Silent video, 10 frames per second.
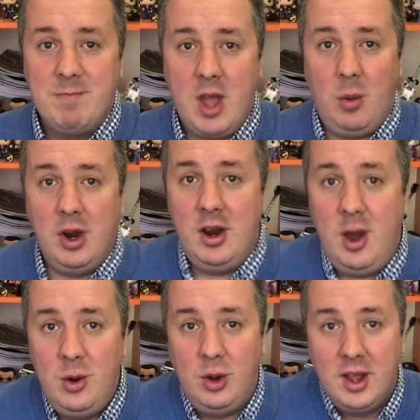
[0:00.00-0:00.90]
I want to
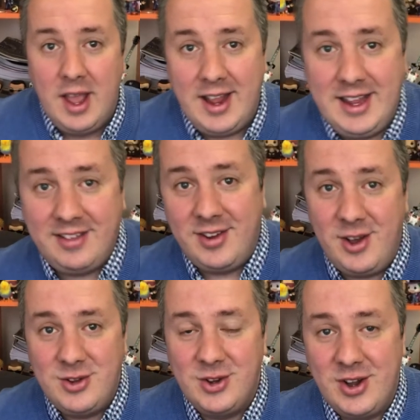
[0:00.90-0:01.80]
know and get to know
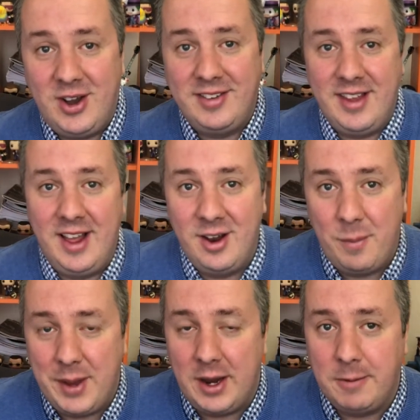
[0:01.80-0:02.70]
you guys a
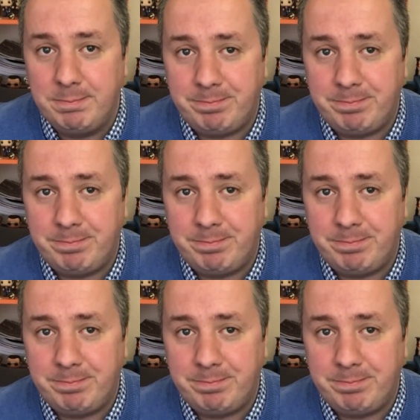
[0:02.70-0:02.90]
lot better.